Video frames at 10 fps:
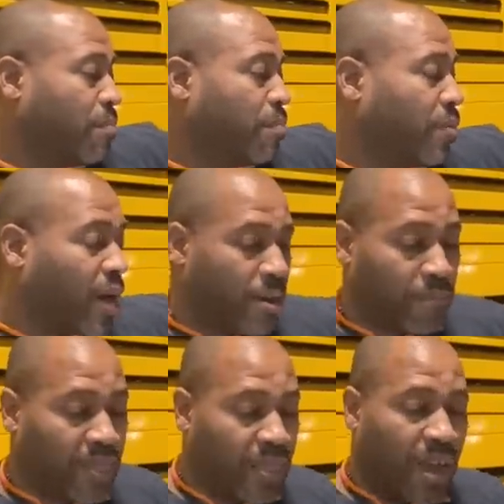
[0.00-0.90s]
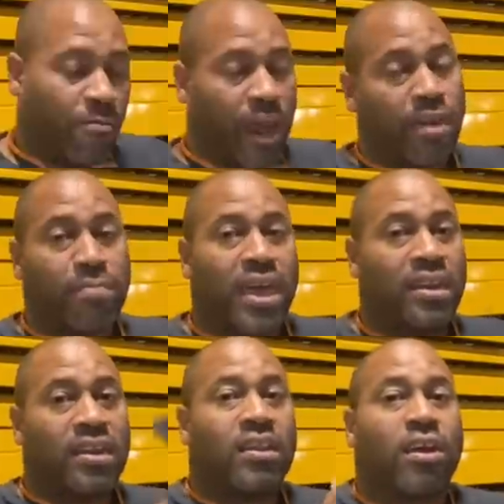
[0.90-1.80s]
but they
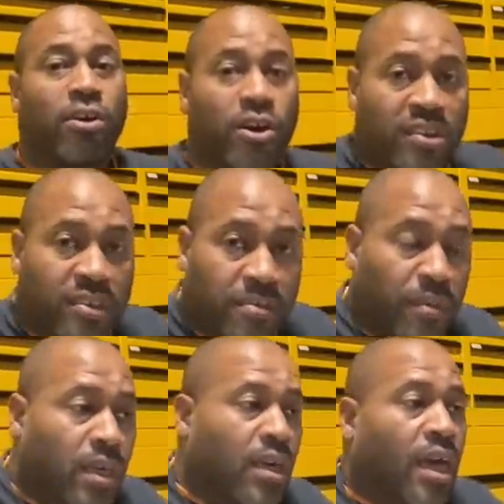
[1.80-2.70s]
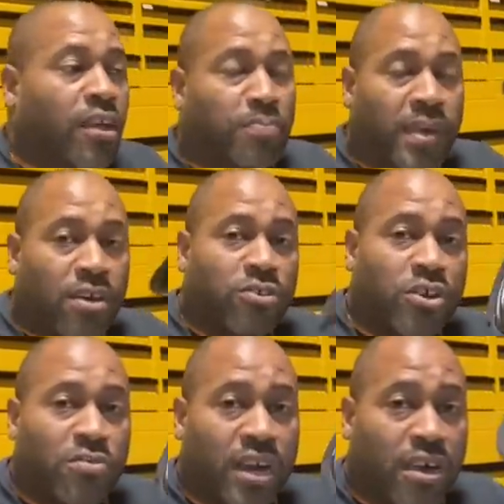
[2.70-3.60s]
recommend the Hertz SPL
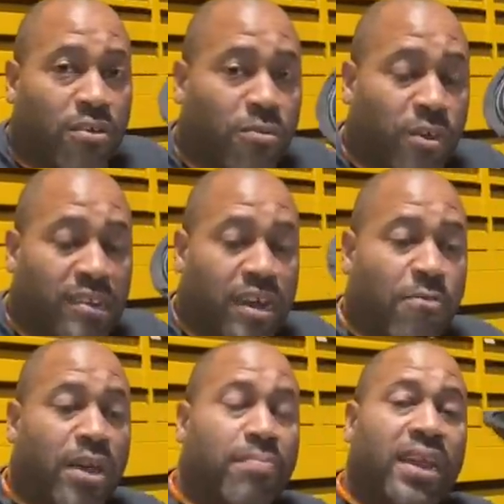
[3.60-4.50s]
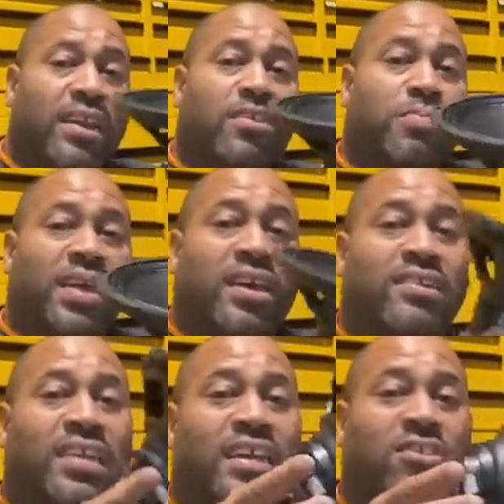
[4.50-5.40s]
Show Neo. The reason they recommend it is
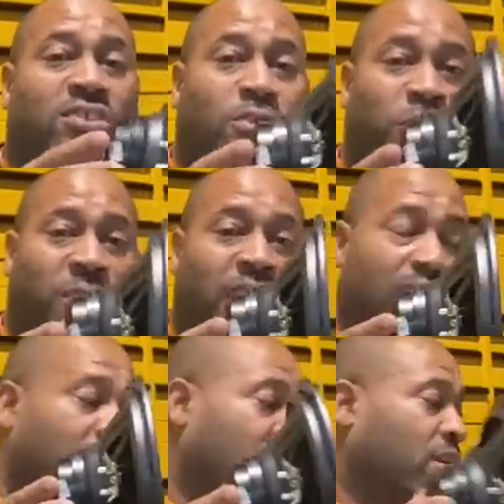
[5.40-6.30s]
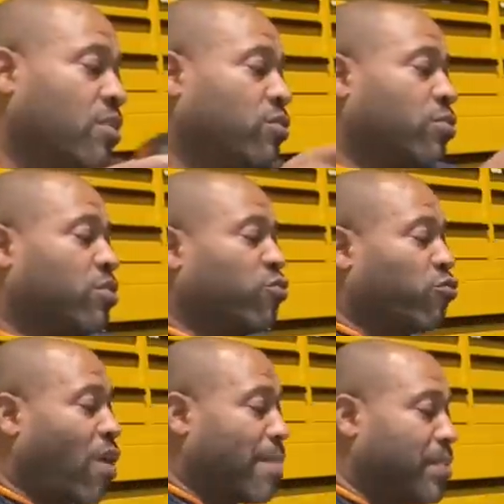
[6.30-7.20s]
because it is so thin. So it's a
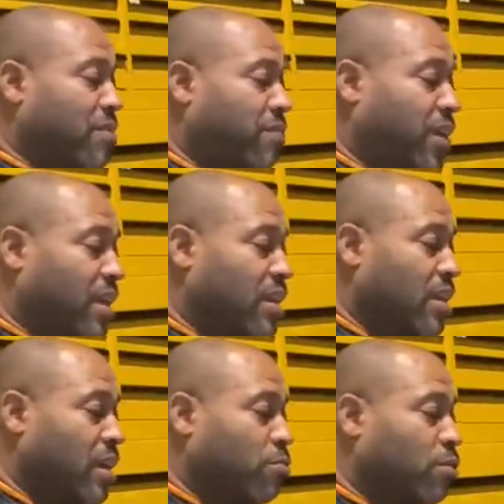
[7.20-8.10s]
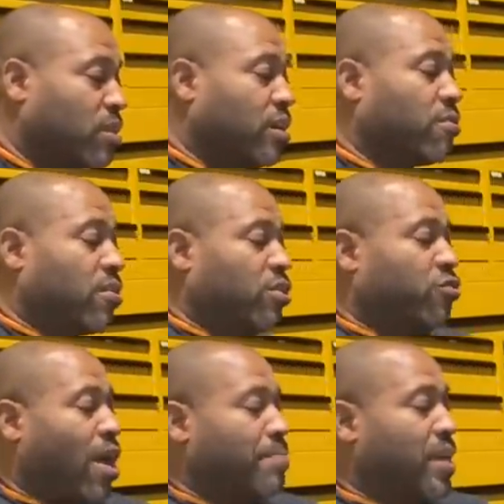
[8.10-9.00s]
drop-in fit. It will literally
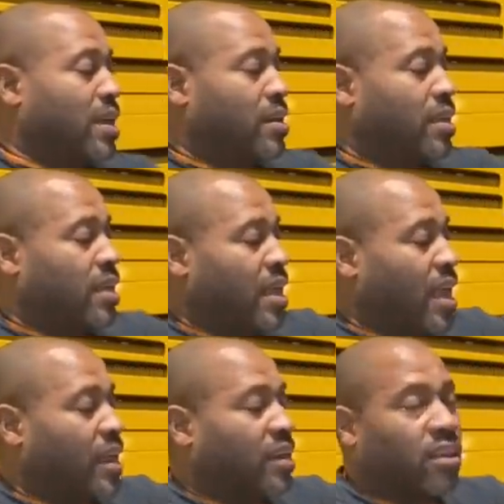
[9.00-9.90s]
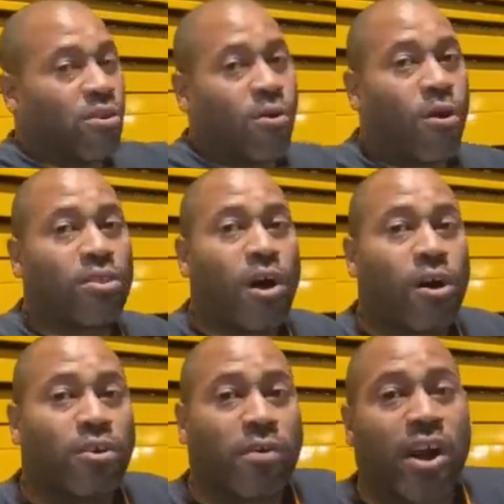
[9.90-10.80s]
drop in and clear all the
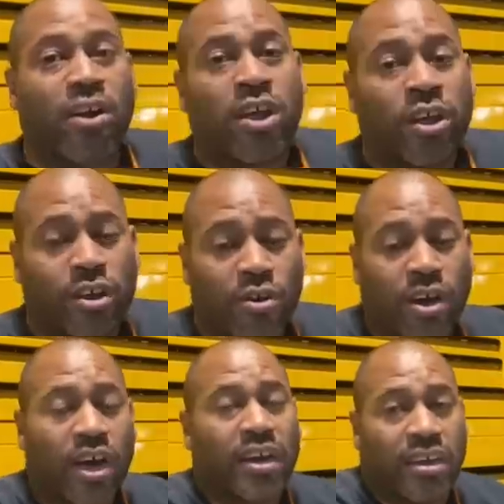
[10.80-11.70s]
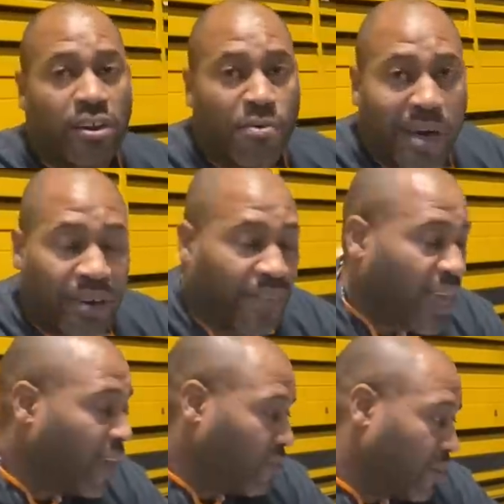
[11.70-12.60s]
hardware, no cutting, no
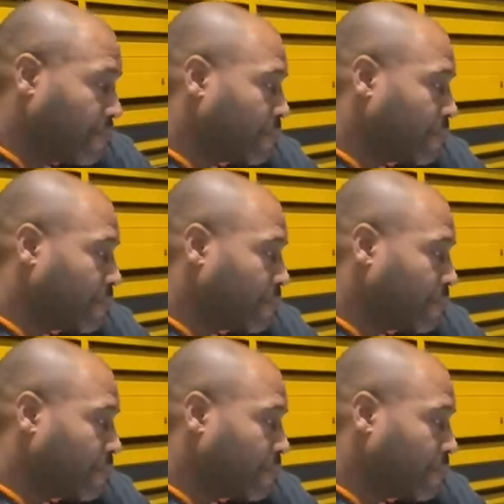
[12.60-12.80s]
modification.